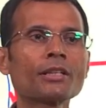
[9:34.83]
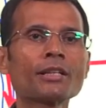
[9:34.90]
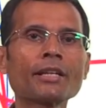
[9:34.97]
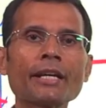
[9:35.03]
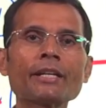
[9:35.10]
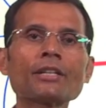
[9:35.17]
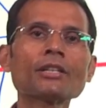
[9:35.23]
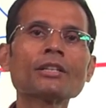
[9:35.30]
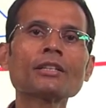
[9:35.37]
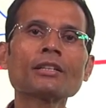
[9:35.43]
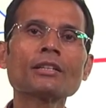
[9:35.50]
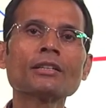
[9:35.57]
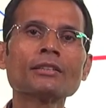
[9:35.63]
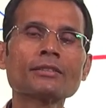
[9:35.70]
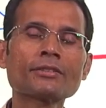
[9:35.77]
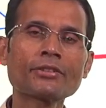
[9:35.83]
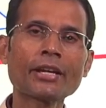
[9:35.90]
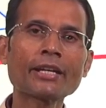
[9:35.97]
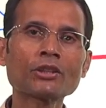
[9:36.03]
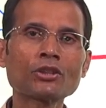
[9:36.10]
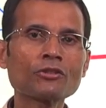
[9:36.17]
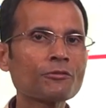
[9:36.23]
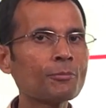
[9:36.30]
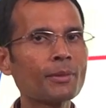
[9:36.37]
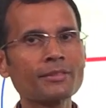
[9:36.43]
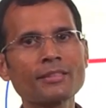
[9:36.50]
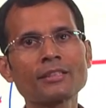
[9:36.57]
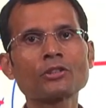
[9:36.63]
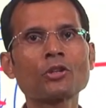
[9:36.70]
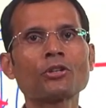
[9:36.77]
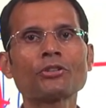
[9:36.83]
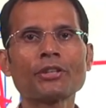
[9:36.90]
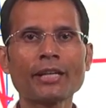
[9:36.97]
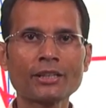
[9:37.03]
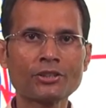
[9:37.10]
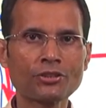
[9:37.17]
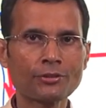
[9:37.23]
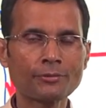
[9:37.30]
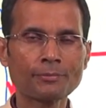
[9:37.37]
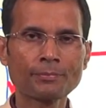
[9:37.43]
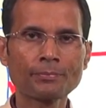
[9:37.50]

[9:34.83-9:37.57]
greater strength of muscle contraction